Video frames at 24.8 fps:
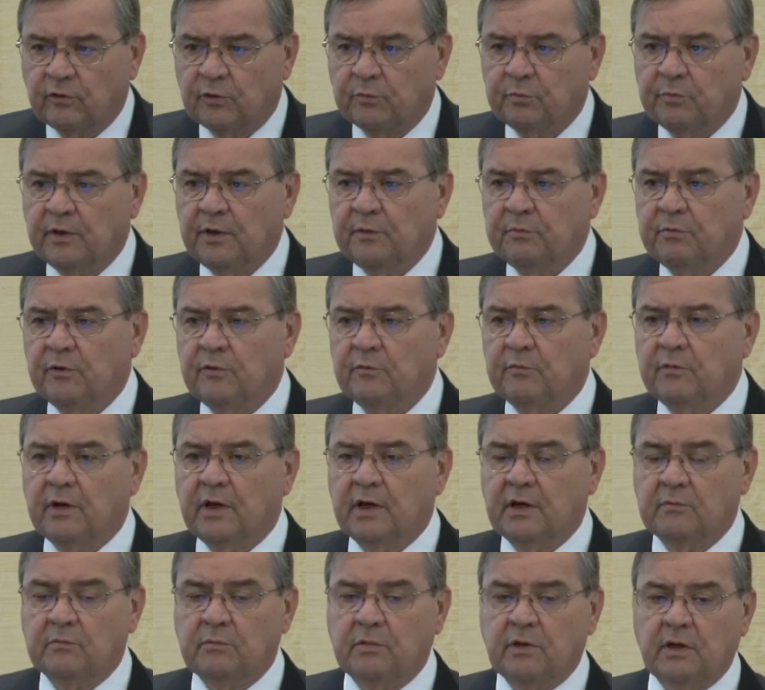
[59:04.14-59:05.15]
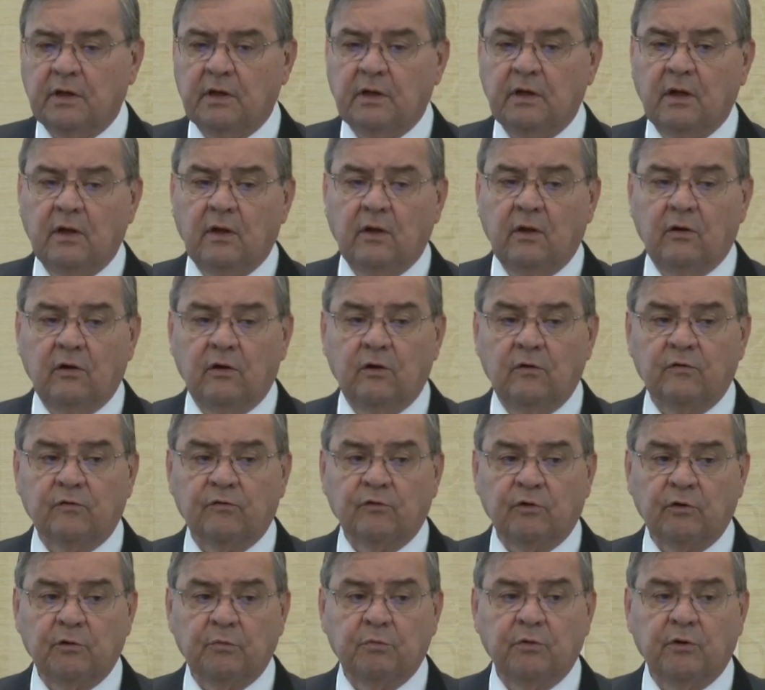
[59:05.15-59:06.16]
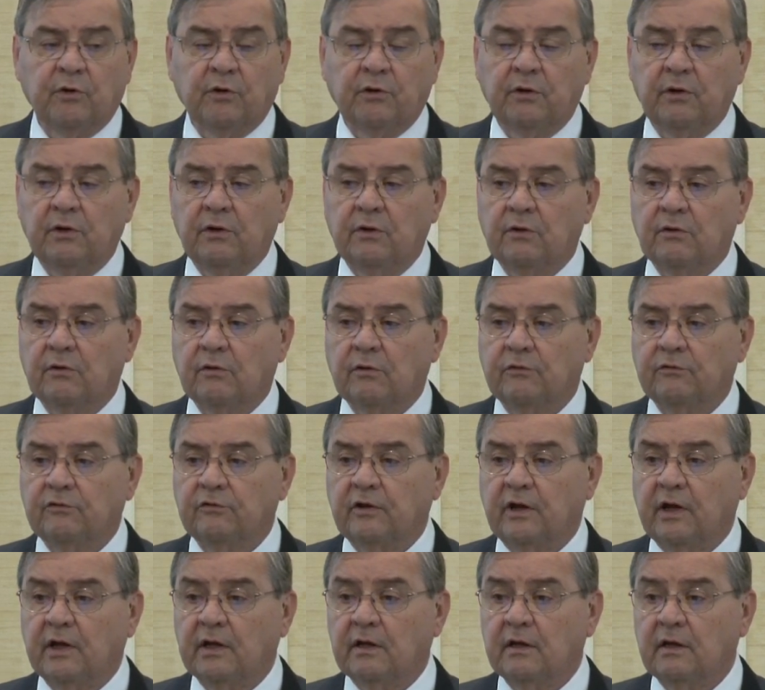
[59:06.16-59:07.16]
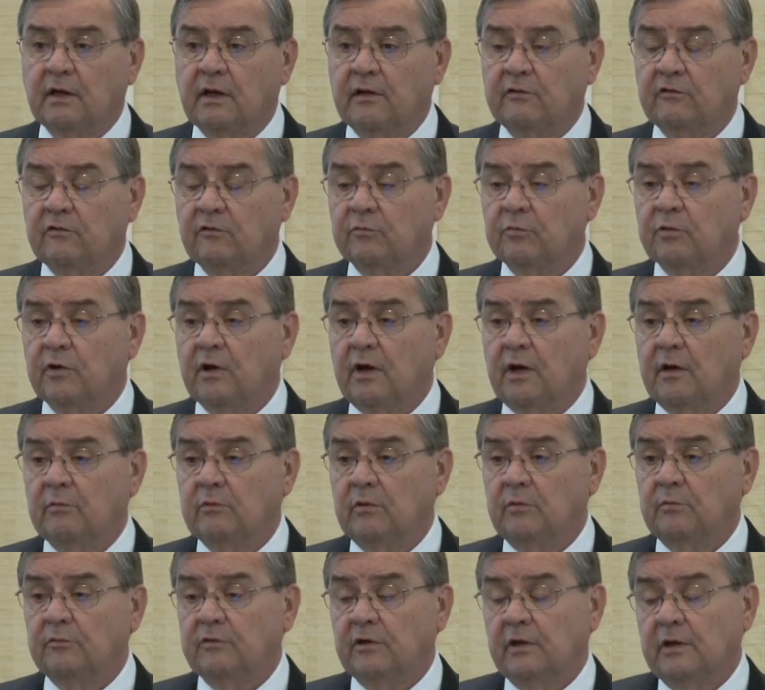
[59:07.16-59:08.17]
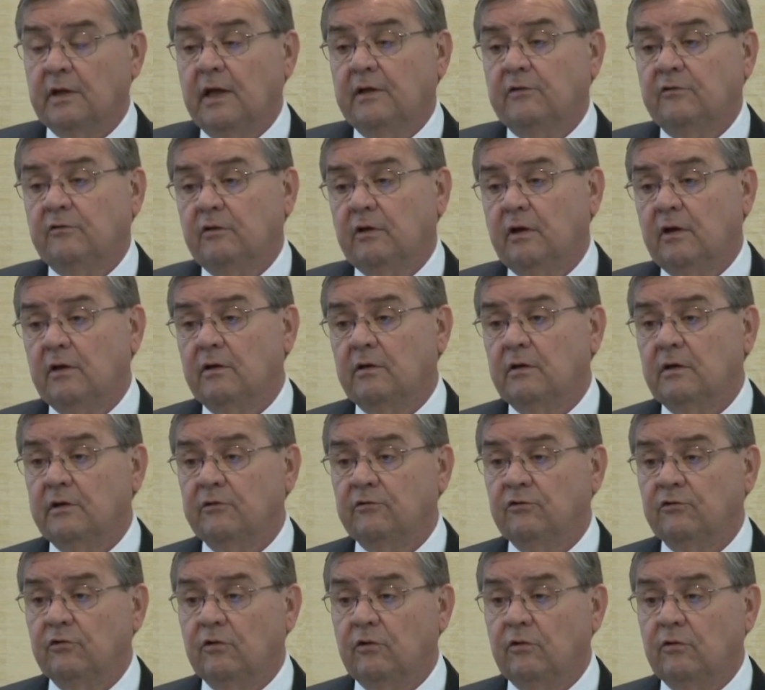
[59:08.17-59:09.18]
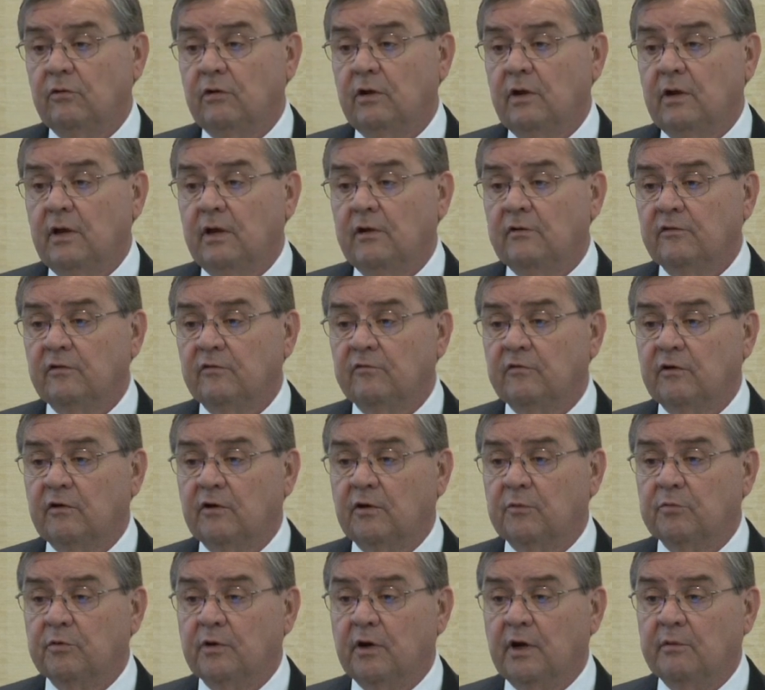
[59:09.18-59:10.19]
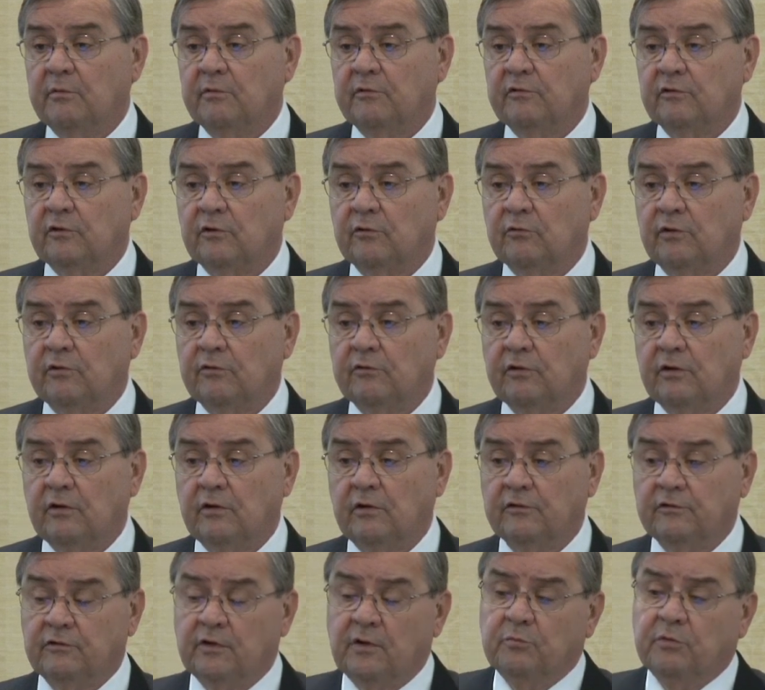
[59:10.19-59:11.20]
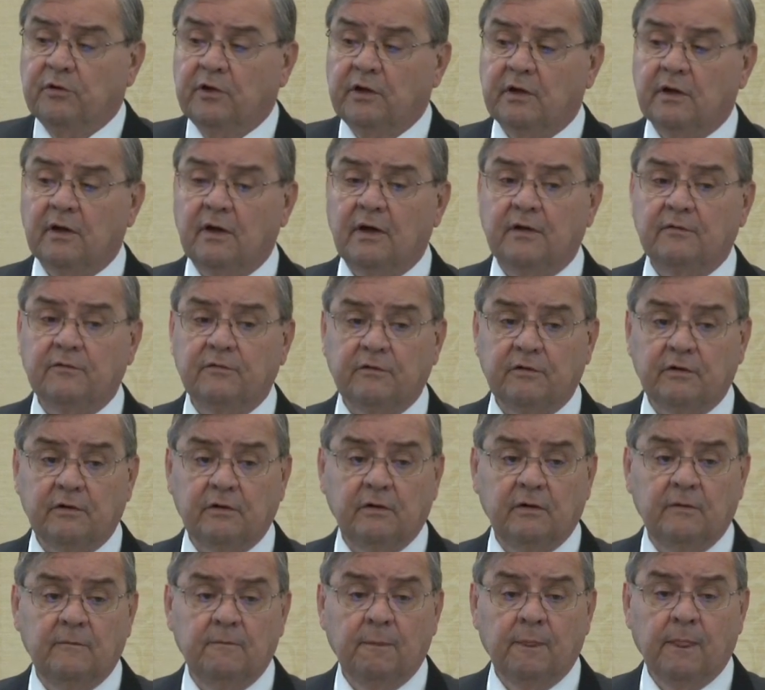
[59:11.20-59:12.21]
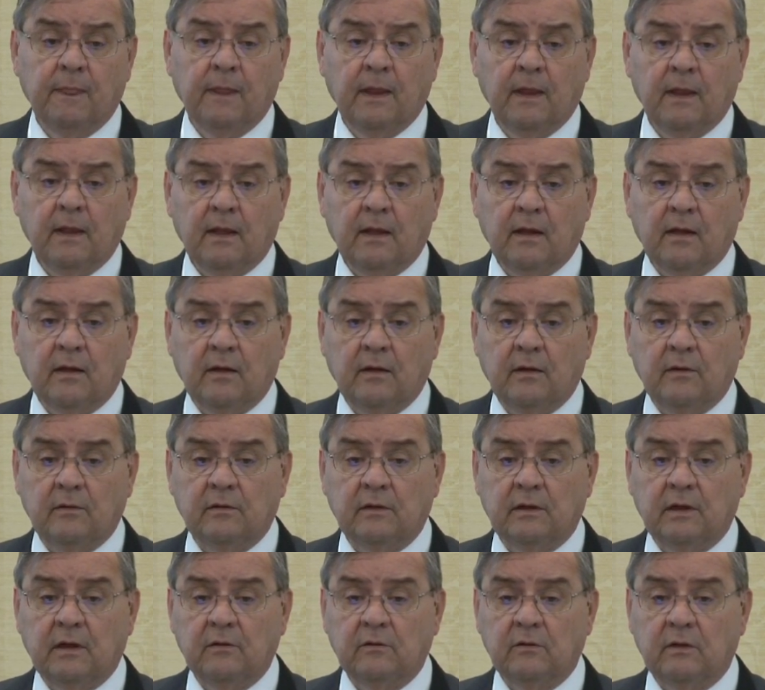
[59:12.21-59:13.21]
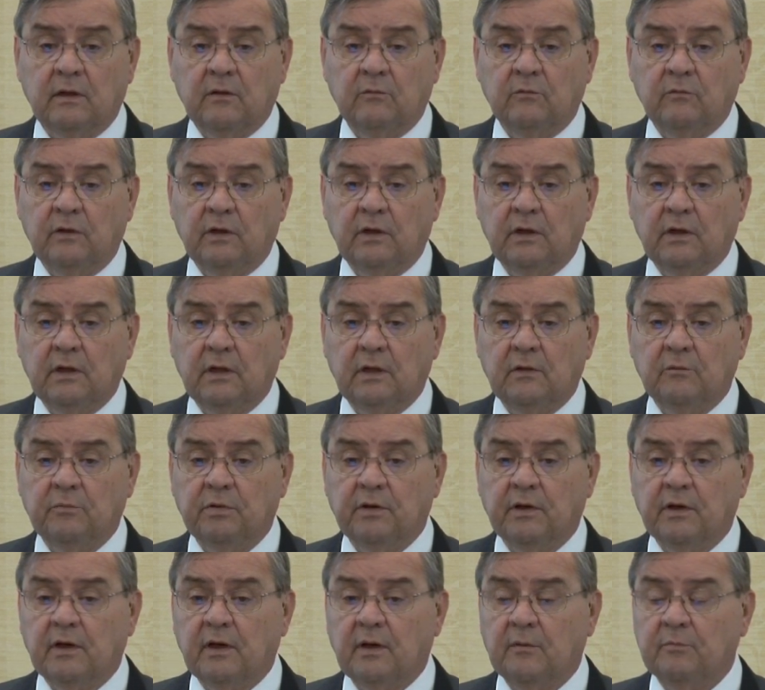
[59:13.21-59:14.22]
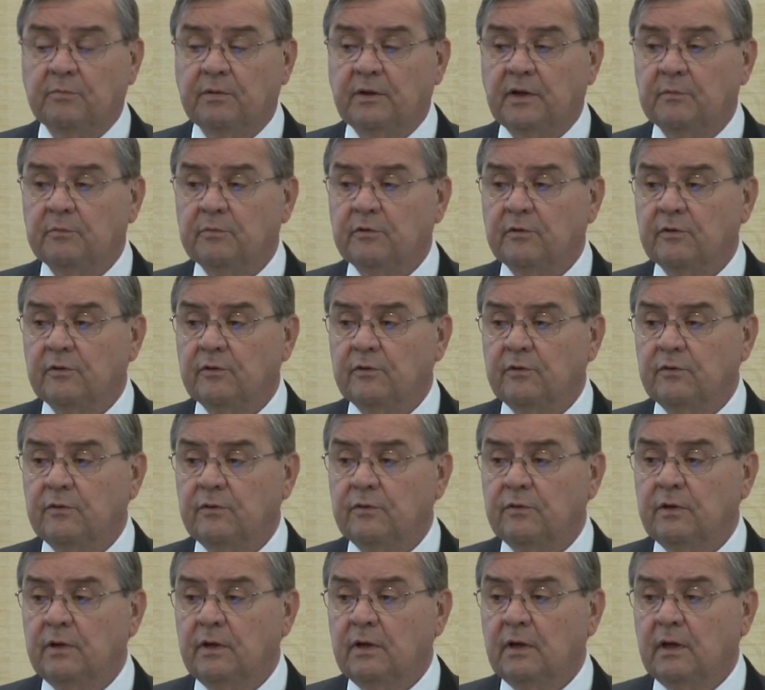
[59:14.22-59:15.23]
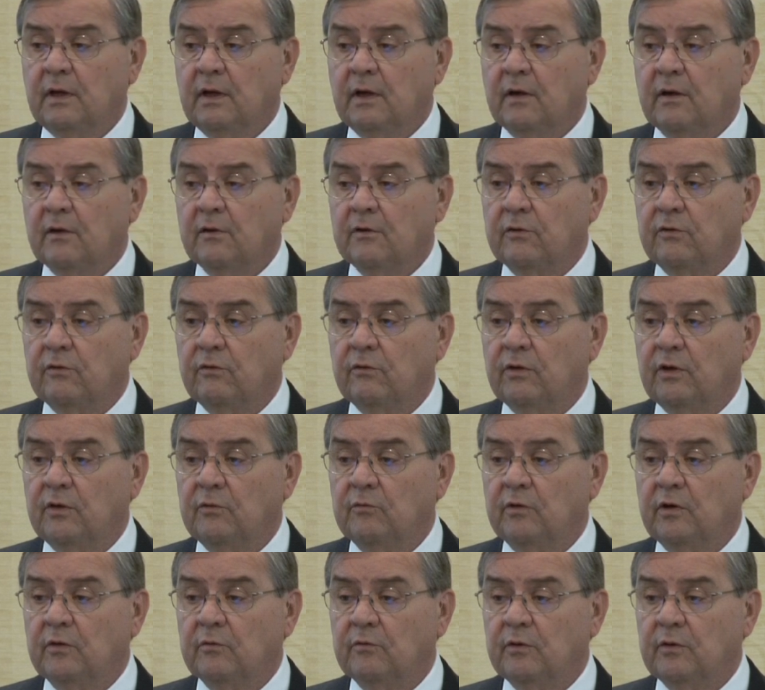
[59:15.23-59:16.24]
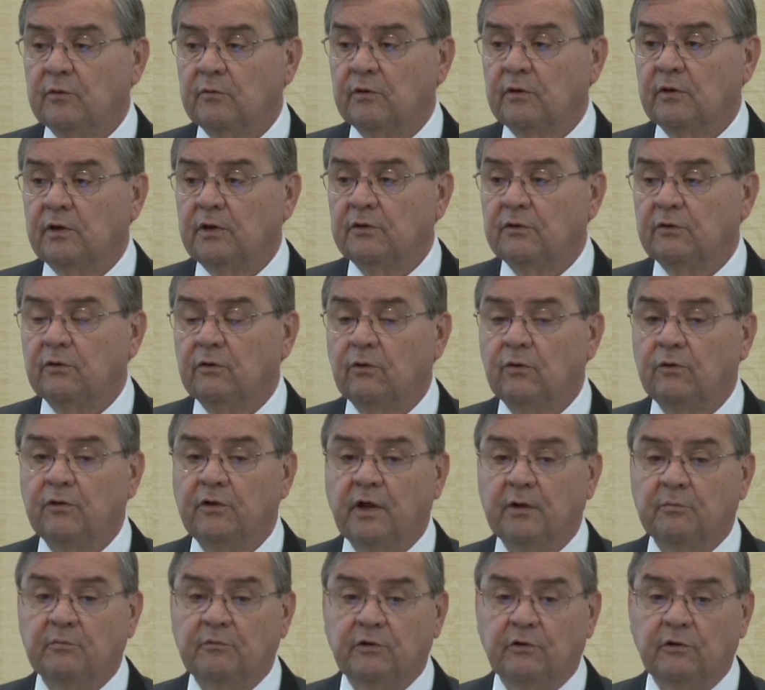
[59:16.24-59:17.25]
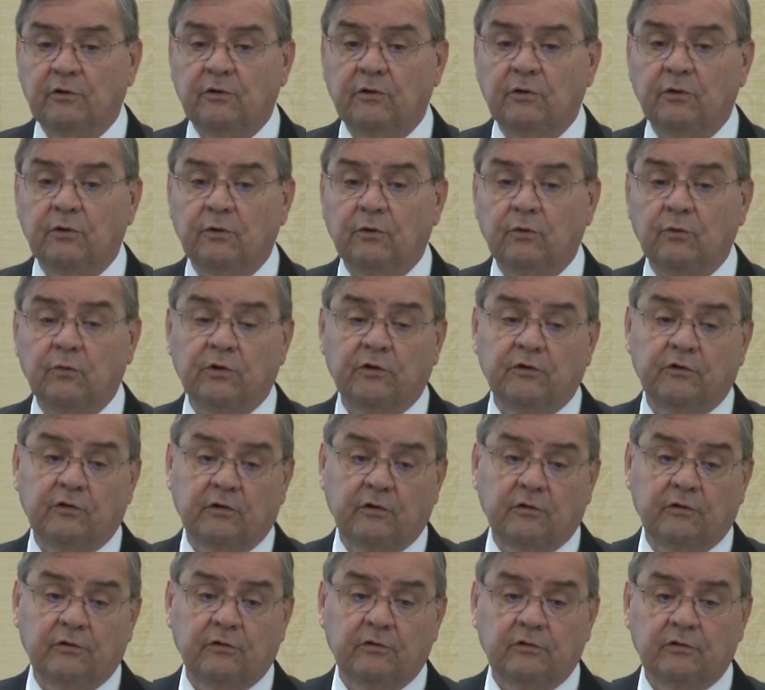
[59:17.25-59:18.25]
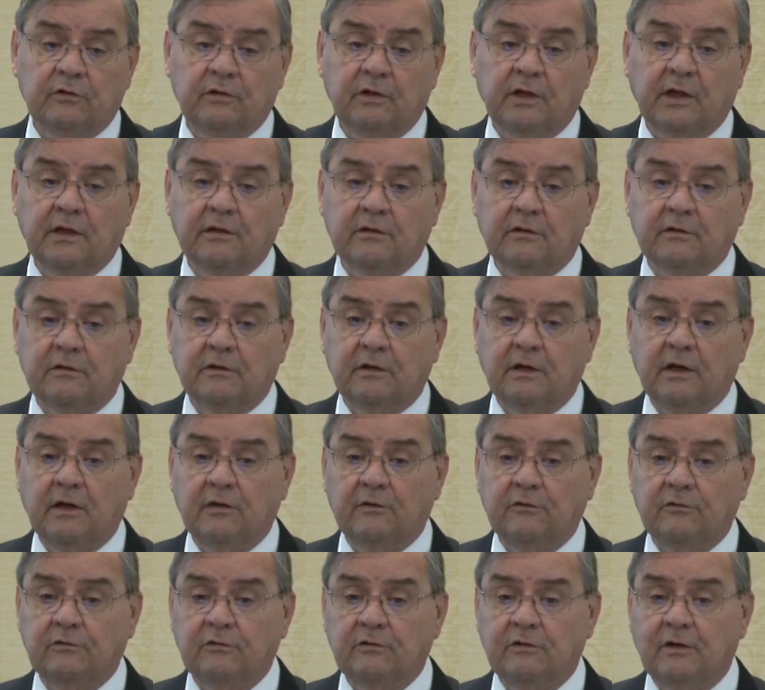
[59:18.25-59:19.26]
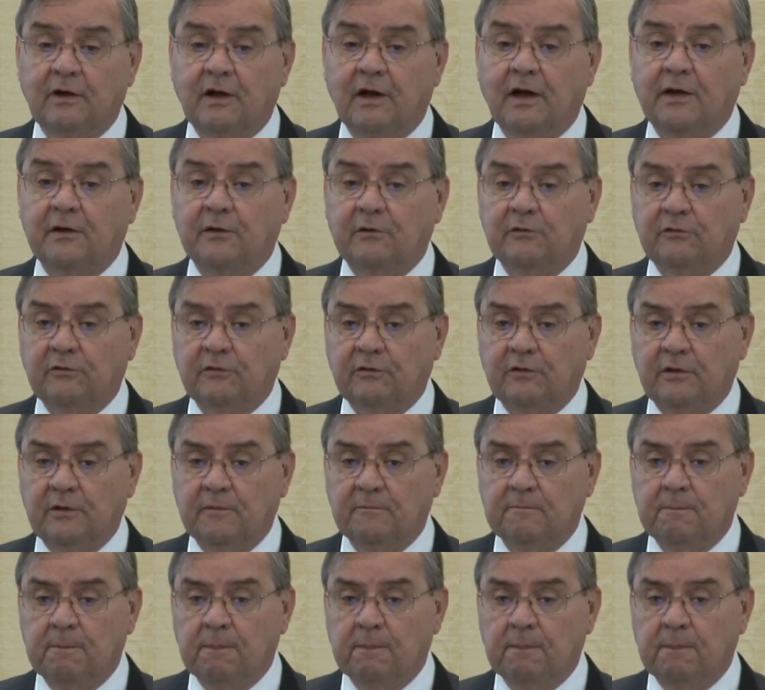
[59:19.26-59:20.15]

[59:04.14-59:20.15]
where people might be over-reporting neuropsych kinds of problems. And that scale has shown some very promising results. So I'm pretty confident uh, that, that we can pick up people who aren't doing what we really told them to do, which is take the test honestly.